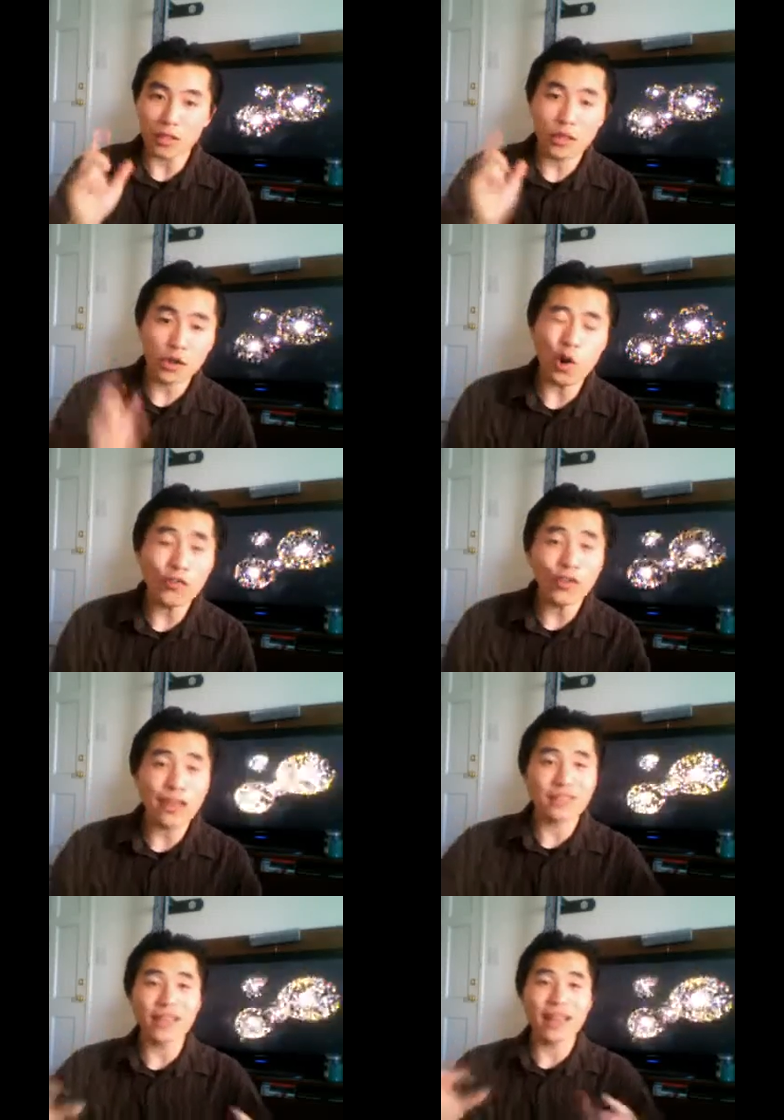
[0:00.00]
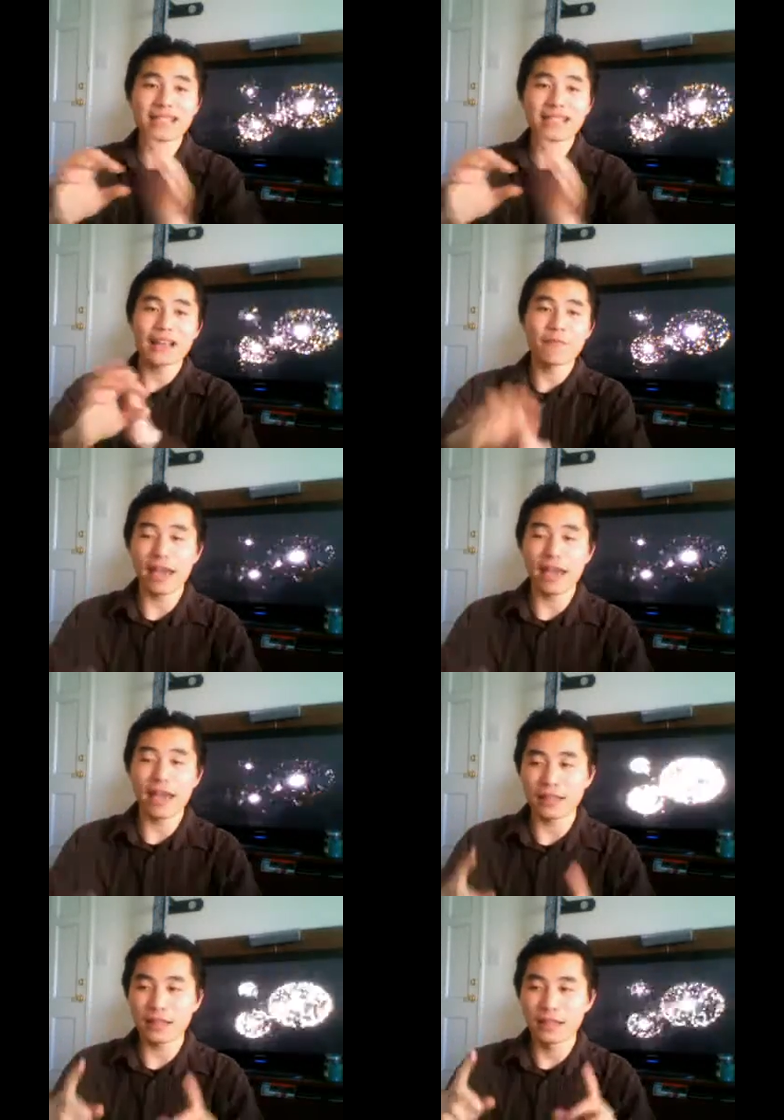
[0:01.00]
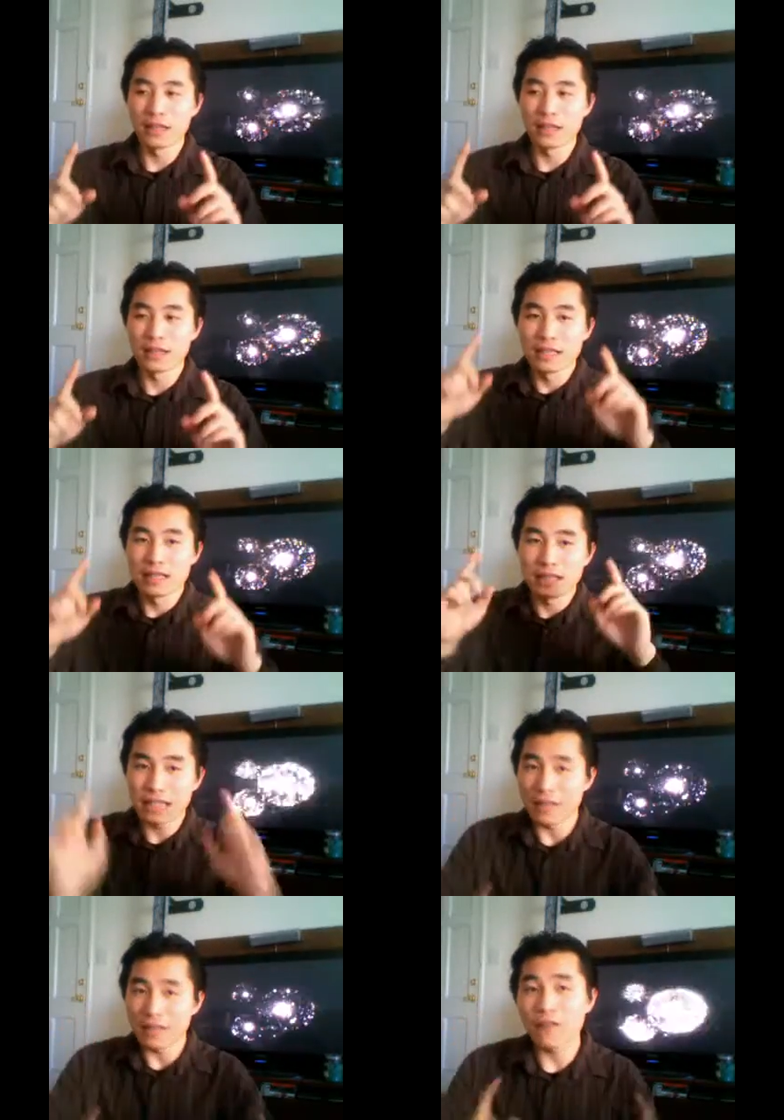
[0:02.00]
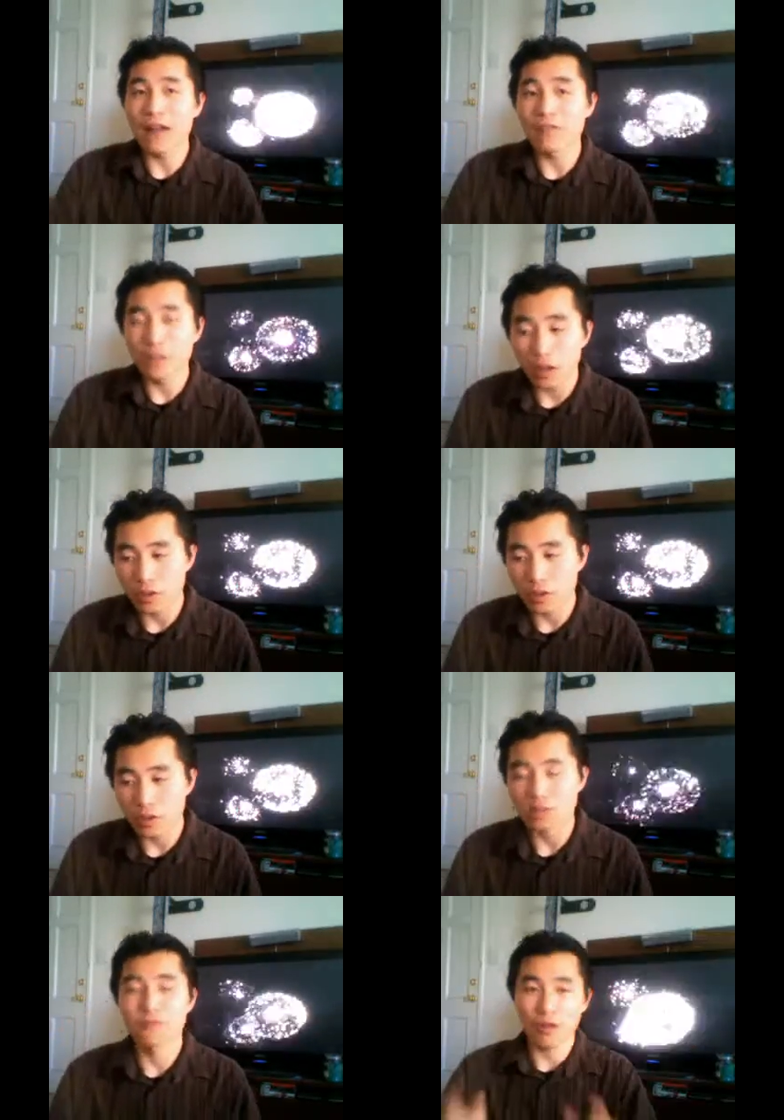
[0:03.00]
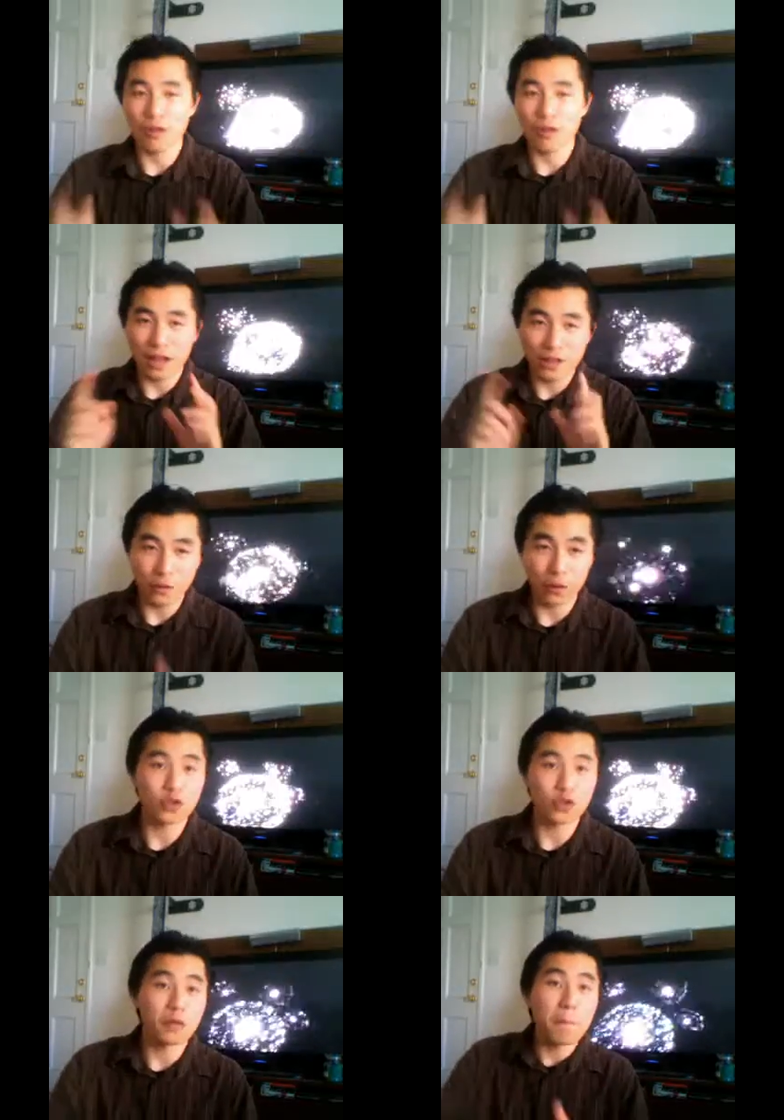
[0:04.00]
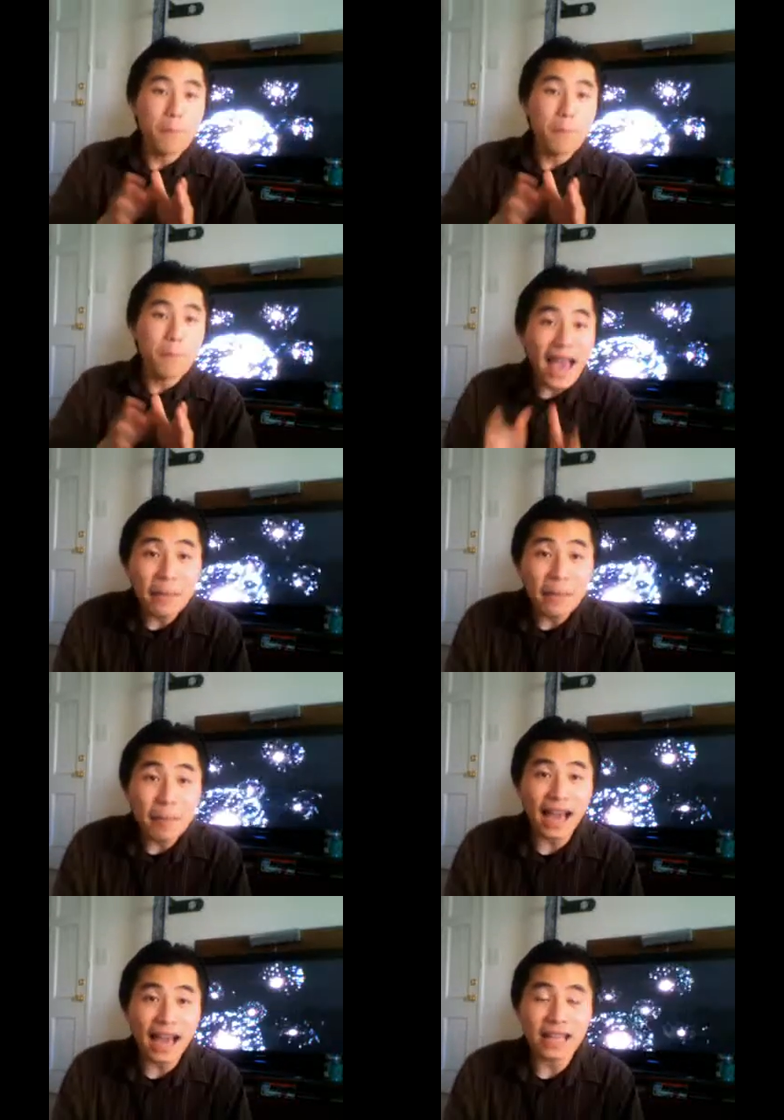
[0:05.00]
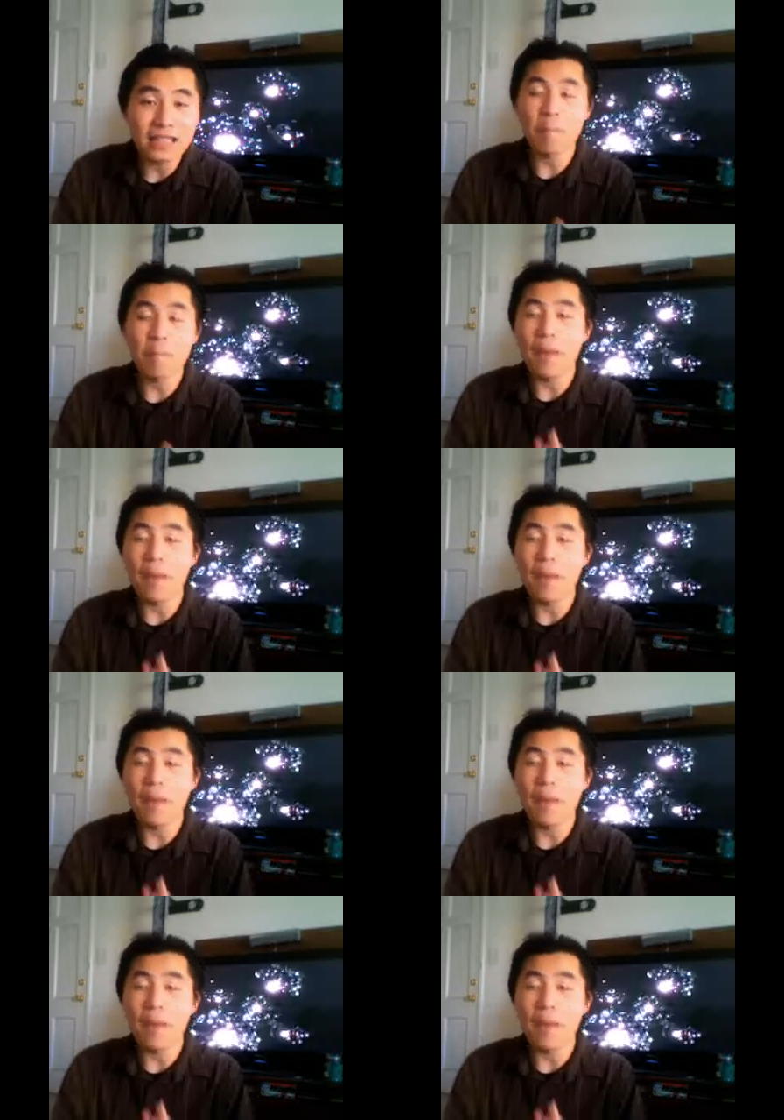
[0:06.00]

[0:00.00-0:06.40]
The cool thing is that instead of paying $75 for a 32 megabytes,